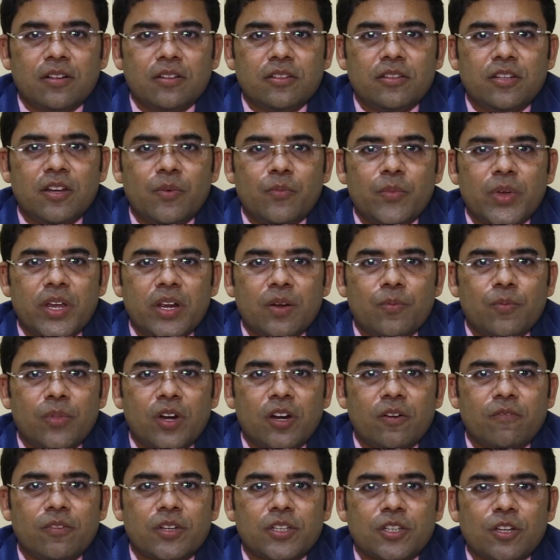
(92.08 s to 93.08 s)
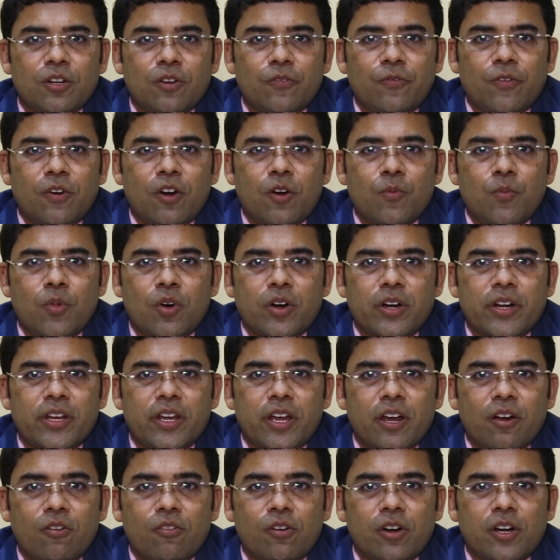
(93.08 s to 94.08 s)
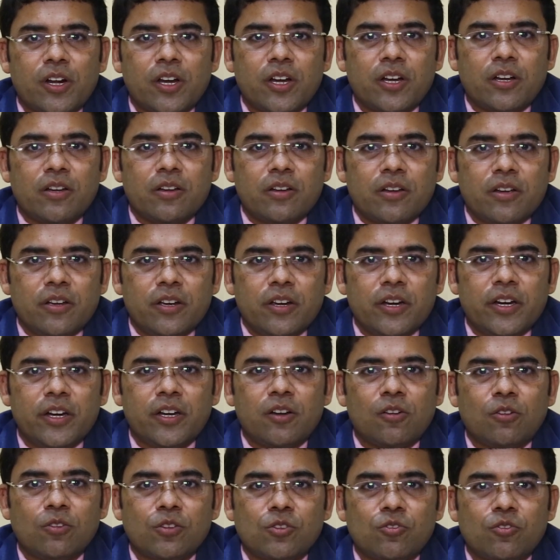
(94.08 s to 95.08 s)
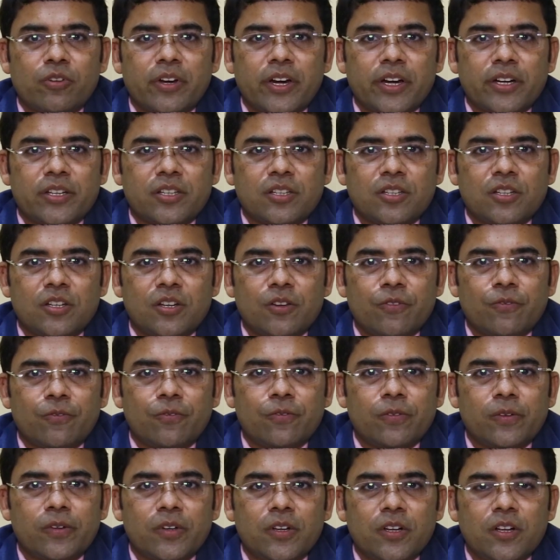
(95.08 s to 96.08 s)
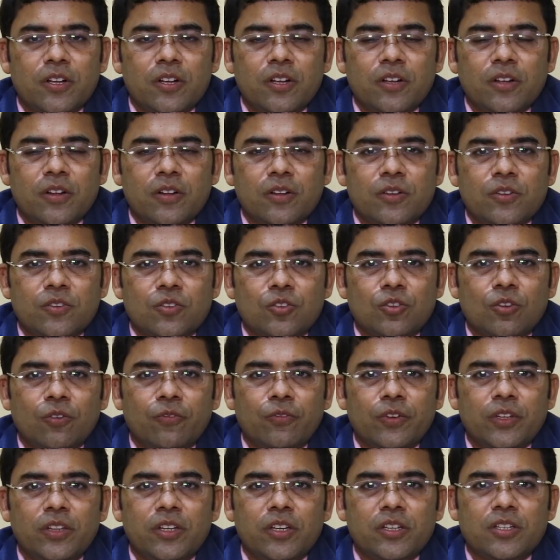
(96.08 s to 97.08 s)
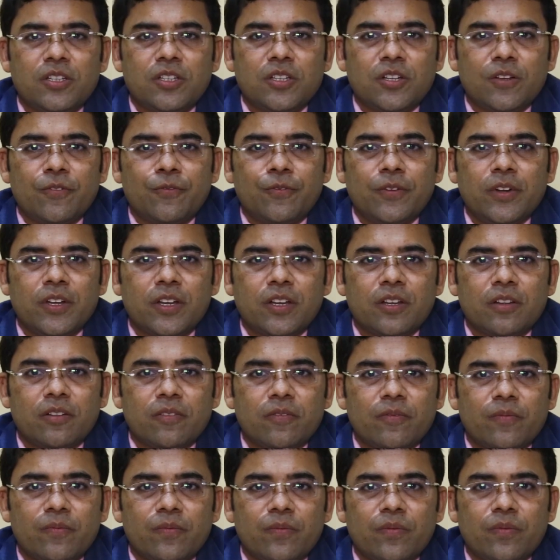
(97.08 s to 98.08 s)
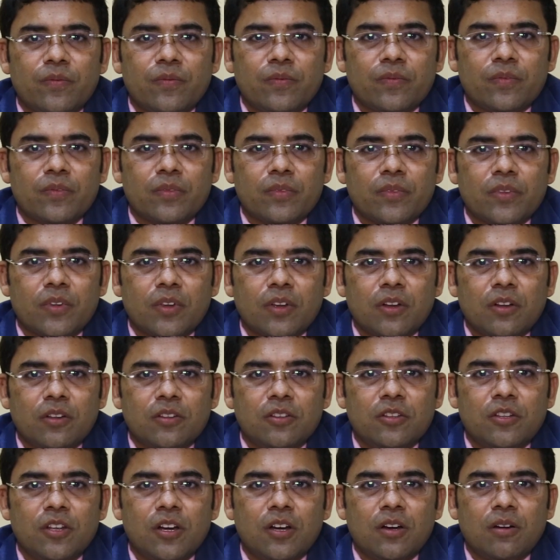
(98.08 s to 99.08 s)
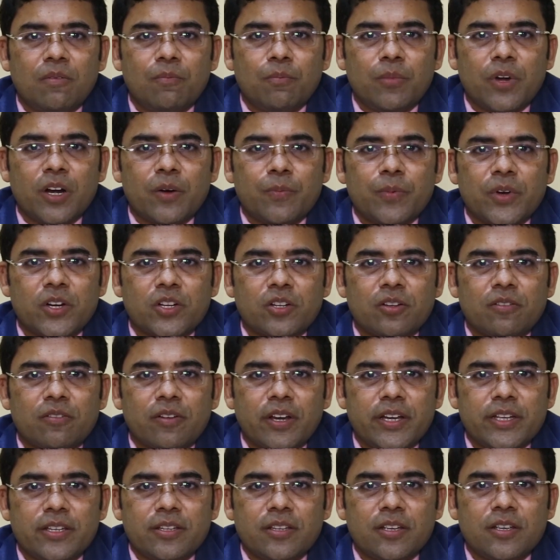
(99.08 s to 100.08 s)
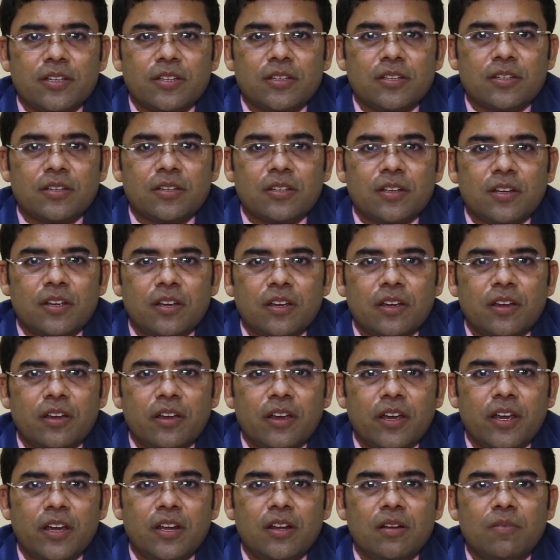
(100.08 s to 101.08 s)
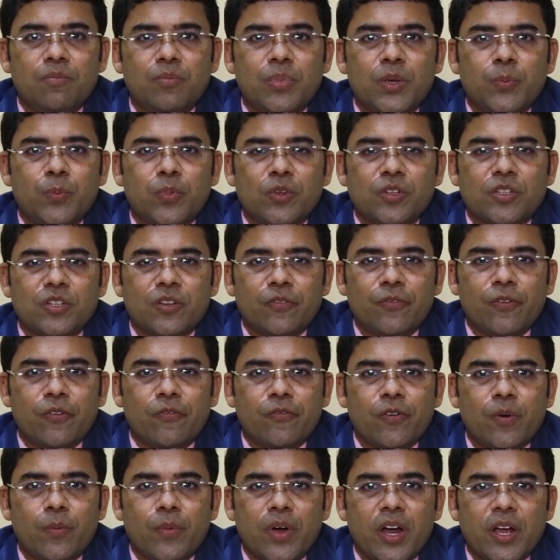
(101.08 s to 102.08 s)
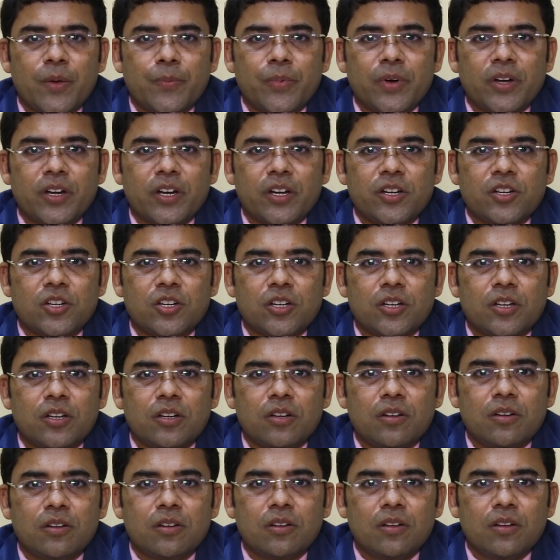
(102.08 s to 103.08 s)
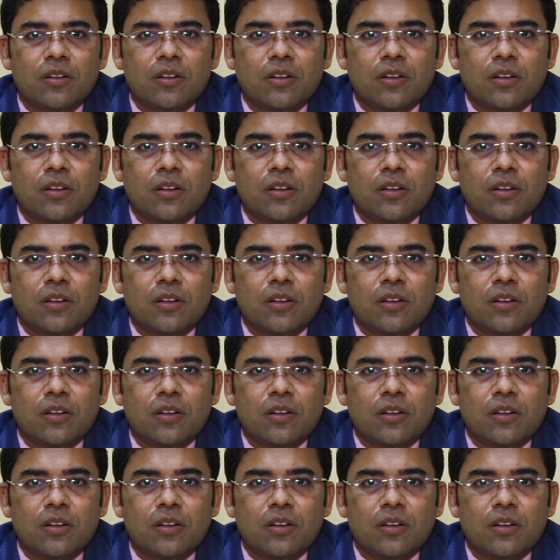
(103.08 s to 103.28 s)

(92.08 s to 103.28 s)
the main blood vessel of our body, aorta, it also gets stiff. So with this stiffening, the blood pressure rises and people suffer from hypertension.